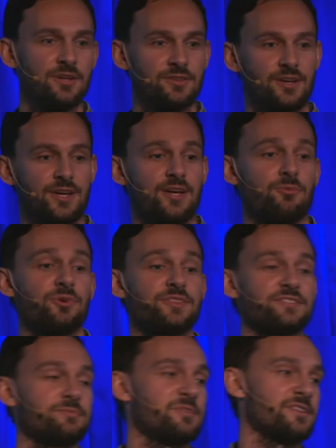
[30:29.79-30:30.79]
And what
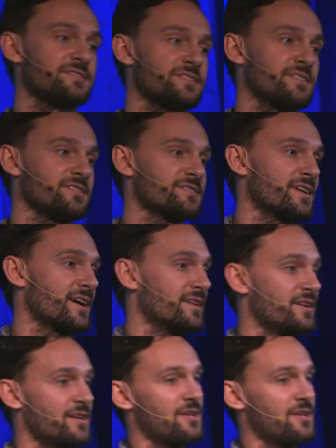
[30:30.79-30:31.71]
this means is that